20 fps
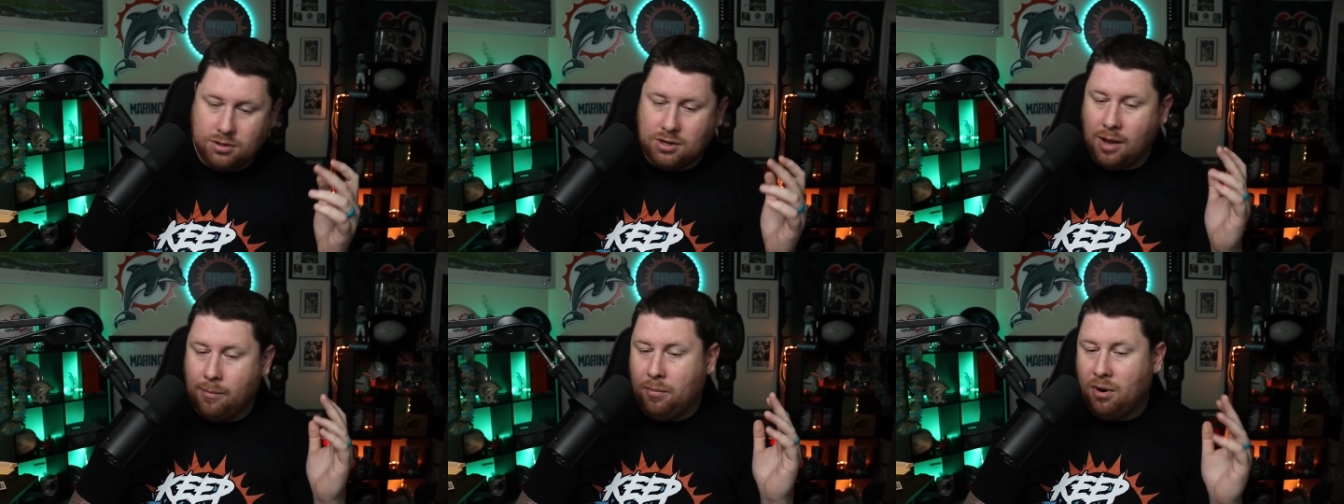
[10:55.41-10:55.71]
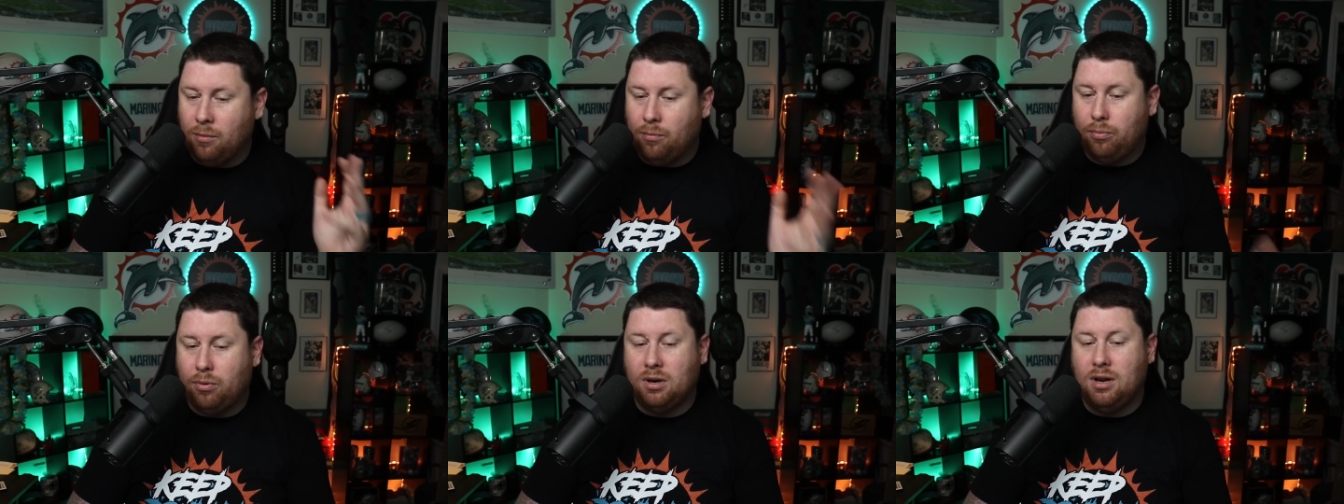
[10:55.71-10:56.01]
I'm going to
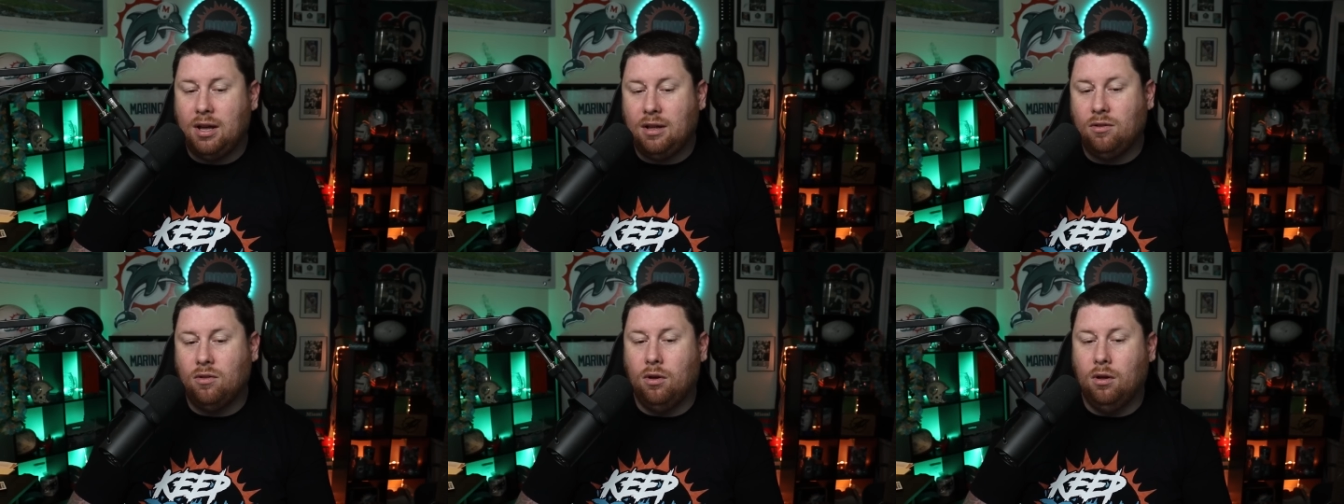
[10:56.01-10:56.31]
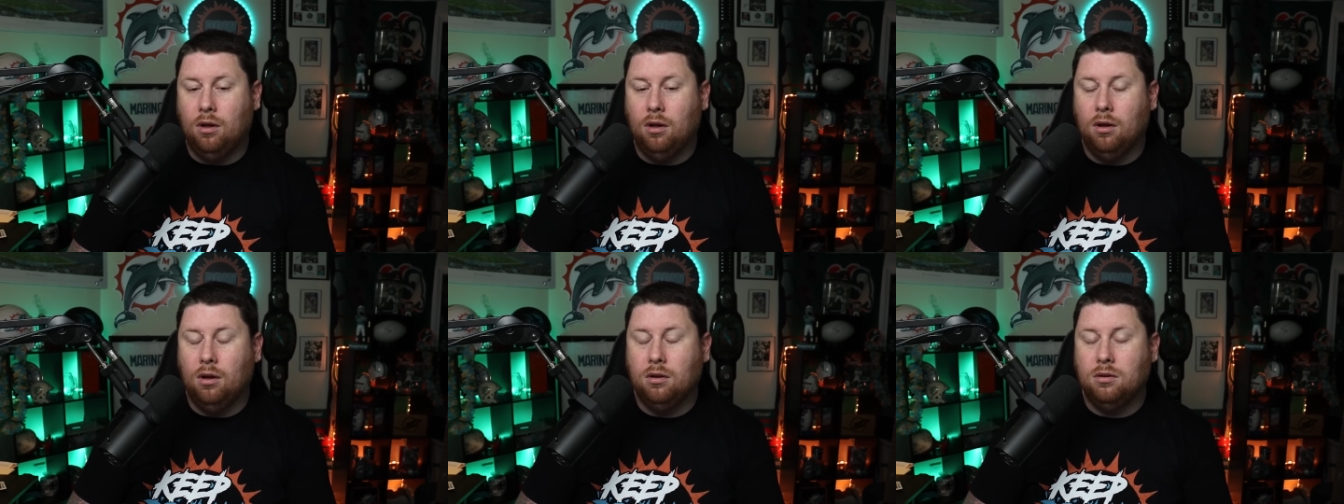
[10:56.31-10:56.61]
predict
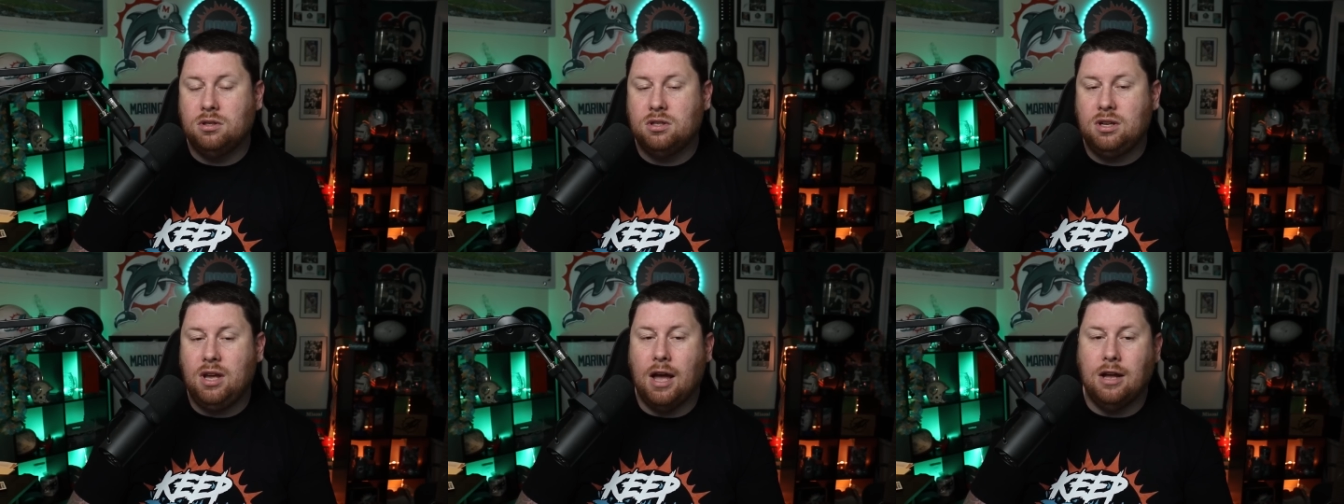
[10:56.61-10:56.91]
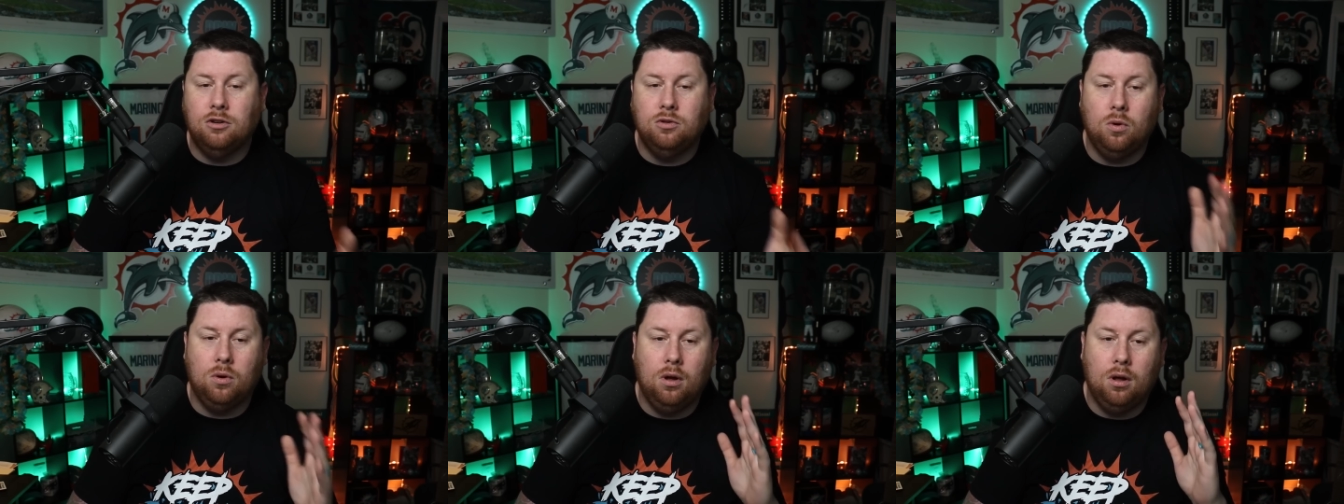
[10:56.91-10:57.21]
the
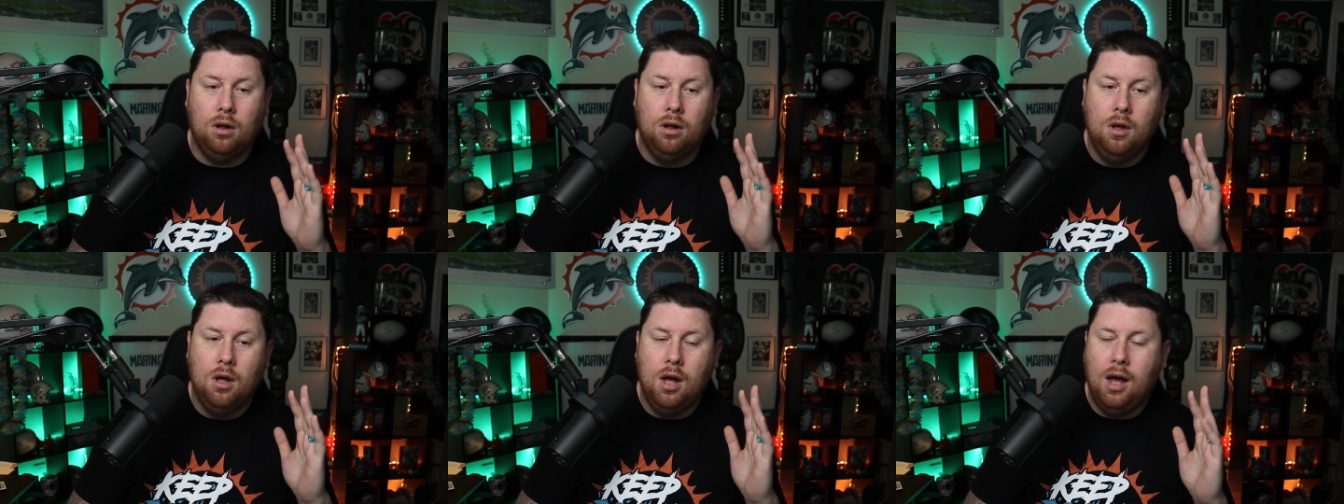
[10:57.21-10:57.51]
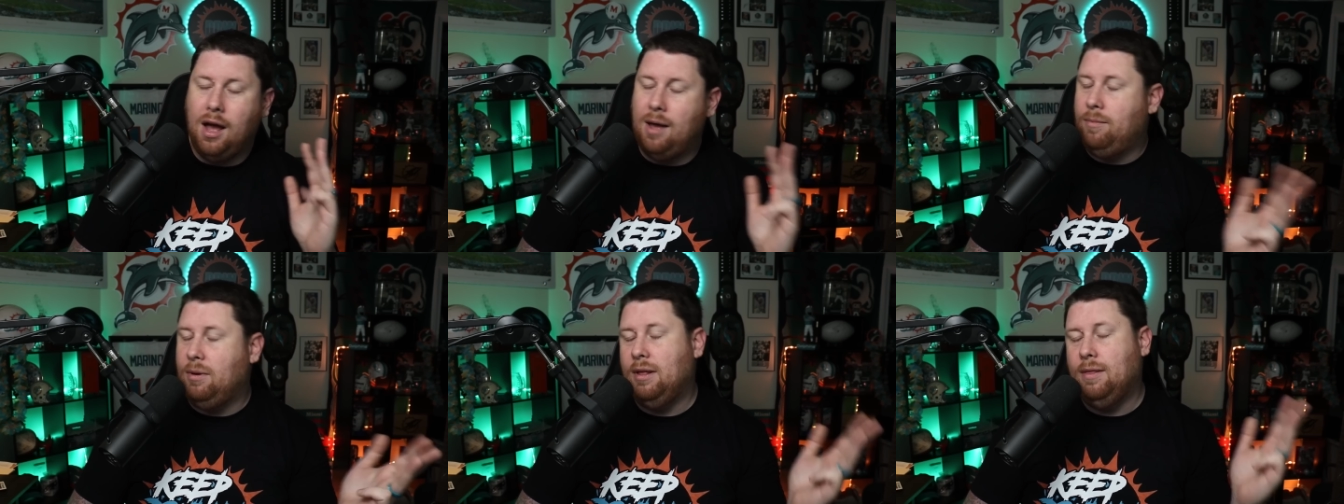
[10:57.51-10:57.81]
schedule,
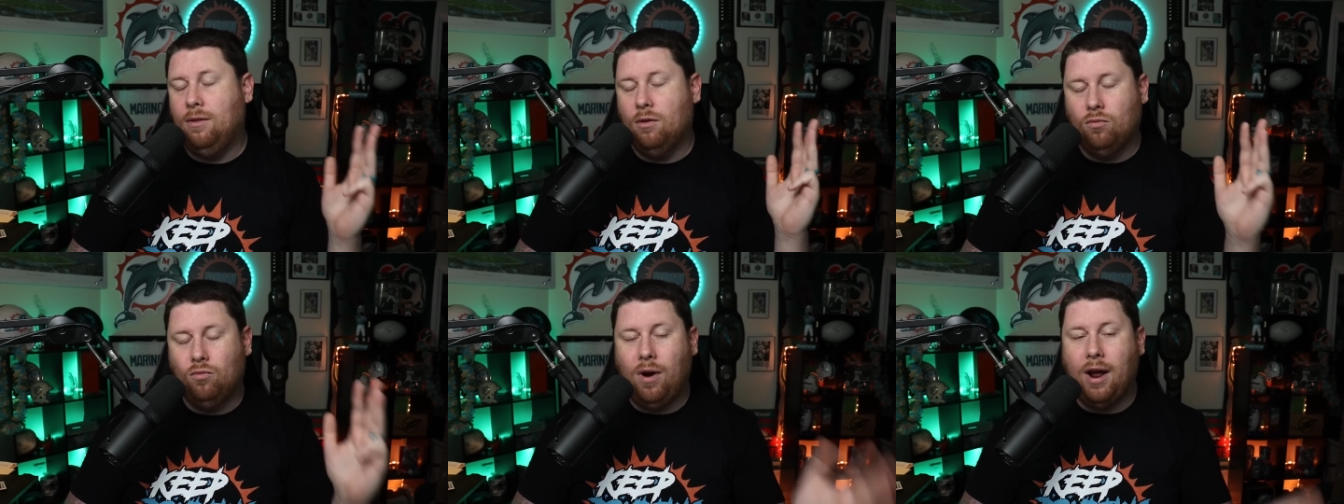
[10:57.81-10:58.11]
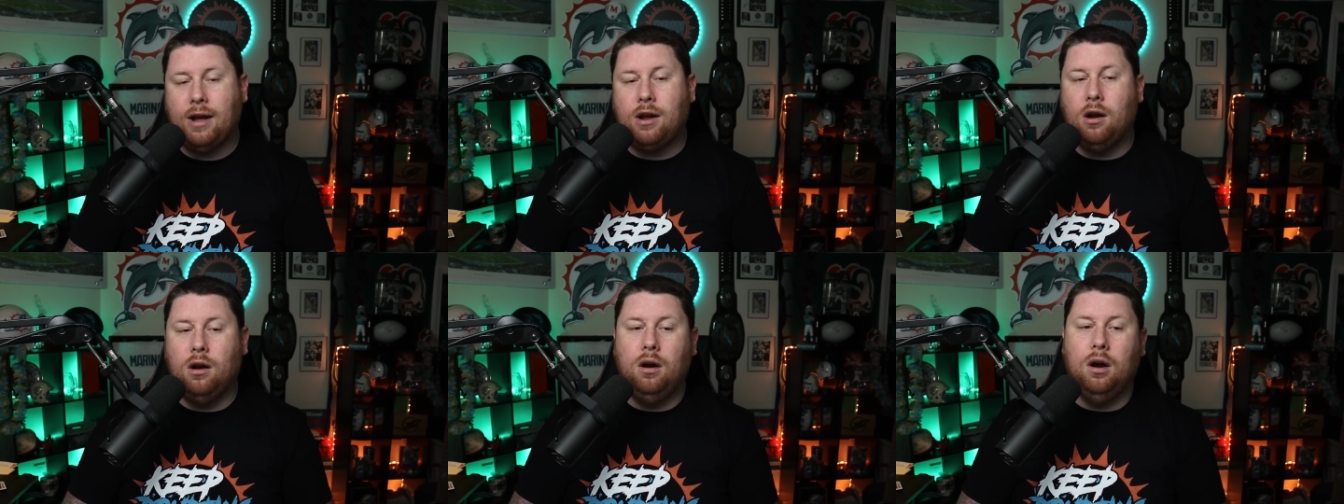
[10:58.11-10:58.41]
I mean, the
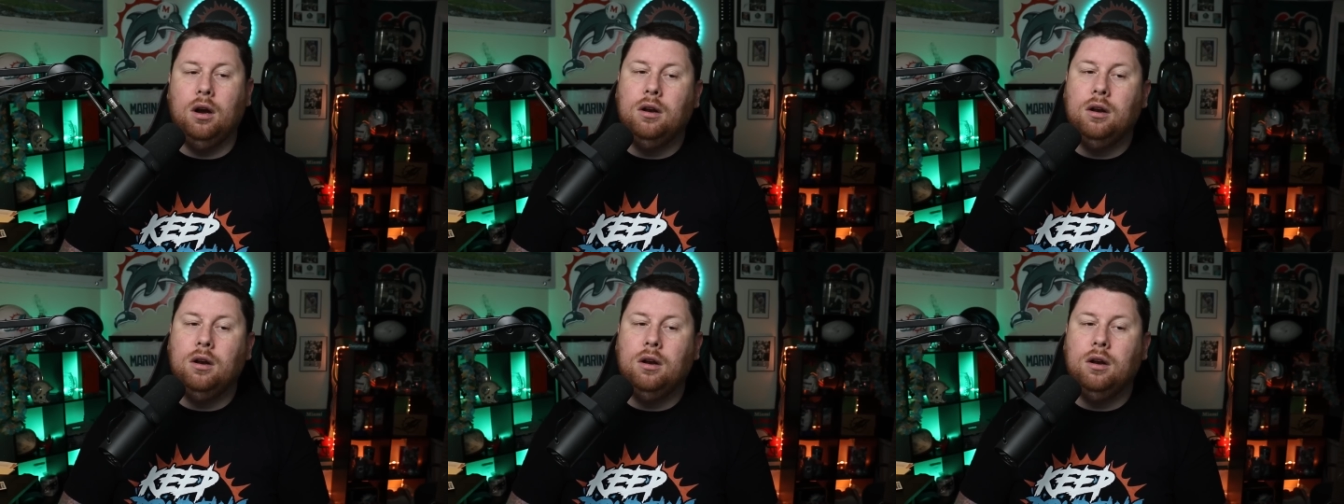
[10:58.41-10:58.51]
record.